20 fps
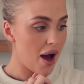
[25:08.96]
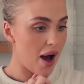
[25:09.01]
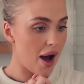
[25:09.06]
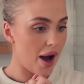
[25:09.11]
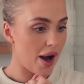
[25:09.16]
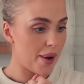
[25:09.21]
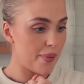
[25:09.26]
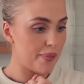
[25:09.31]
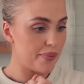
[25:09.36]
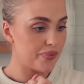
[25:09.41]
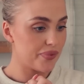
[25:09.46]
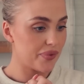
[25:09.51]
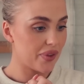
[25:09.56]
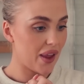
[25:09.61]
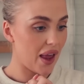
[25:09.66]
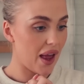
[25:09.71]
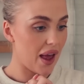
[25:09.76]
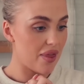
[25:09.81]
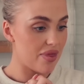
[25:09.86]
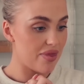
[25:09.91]
Um,
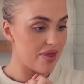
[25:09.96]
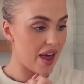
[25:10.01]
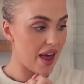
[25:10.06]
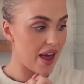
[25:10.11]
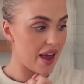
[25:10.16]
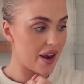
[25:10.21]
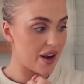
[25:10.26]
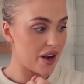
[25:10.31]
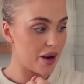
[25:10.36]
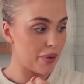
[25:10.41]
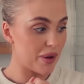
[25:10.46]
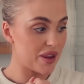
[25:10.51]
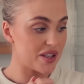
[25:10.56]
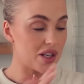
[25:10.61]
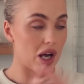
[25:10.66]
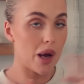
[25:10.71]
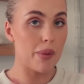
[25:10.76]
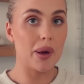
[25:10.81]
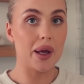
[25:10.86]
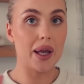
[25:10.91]
and then by the
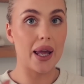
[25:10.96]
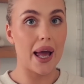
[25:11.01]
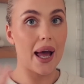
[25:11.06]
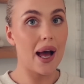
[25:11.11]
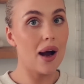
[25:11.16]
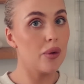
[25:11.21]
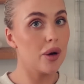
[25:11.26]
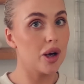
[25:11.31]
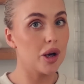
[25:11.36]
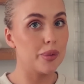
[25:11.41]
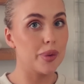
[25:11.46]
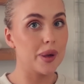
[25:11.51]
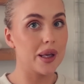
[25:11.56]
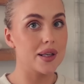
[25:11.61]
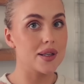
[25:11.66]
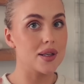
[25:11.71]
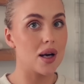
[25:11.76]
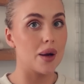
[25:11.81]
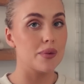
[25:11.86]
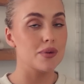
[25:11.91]
time I get out, it'll
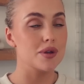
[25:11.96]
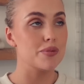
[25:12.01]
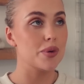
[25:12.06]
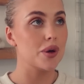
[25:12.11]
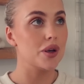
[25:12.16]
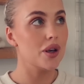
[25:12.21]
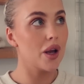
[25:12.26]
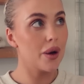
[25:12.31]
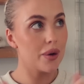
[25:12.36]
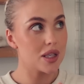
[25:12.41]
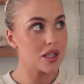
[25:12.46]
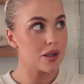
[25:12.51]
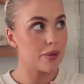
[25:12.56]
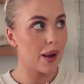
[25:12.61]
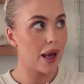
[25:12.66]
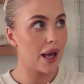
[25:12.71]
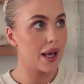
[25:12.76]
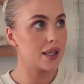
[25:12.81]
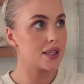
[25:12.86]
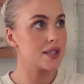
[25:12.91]
be time to put Noah to
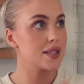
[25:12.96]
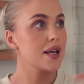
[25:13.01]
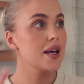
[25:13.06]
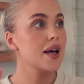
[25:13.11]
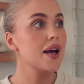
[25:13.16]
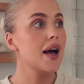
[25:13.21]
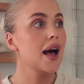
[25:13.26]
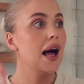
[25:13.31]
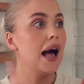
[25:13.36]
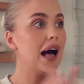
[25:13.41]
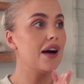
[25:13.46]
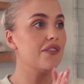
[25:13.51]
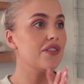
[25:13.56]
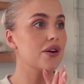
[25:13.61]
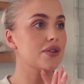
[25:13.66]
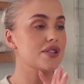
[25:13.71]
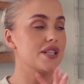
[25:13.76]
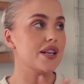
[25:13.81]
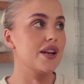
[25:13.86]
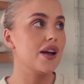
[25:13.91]
bed, have
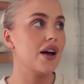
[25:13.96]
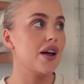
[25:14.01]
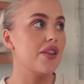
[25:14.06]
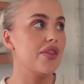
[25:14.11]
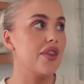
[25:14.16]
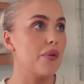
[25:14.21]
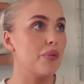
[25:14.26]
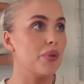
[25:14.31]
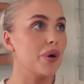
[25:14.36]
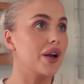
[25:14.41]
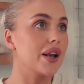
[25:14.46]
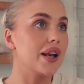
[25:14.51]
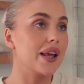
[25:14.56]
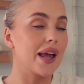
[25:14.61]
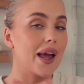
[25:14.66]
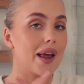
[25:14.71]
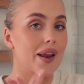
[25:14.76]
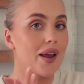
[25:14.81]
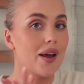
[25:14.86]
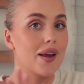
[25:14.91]
our dinner, and then we're going to
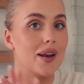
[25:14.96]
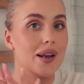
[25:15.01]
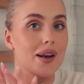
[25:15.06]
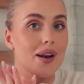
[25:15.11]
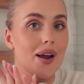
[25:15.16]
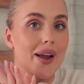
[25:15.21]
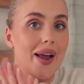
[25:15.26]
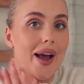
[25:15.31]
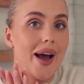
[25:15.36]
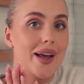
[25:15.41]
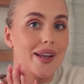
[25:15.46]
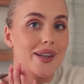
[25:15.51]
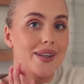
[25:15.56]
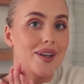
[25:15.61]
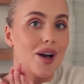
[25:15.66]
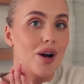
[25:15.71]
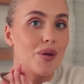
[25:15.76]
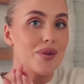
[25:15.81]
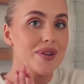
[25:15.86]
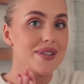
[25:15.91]
get an early night,
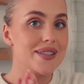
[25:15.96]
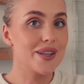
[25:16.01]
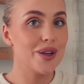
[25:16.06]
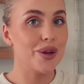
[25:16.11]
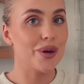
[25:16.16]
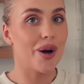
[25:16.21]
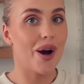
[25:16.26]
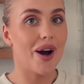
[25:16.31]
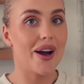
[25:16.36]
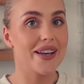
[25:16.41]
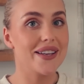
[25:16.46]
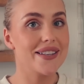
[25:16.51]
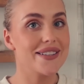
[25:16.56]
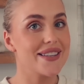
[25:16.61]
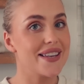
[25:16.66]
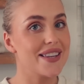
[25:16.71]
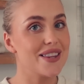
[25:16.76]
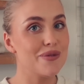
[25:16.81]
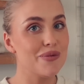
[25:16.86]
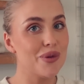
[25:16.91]
and I will see you
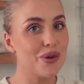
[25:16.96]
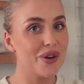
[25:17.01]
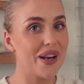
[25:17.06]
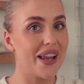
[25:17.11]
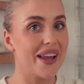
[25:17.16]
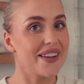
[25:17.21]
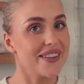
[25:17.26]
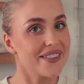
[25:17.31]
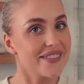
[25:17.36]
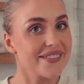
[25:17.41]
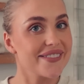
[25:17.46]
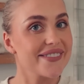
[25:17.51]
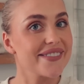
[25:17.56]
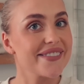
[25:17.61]
guys in the morning.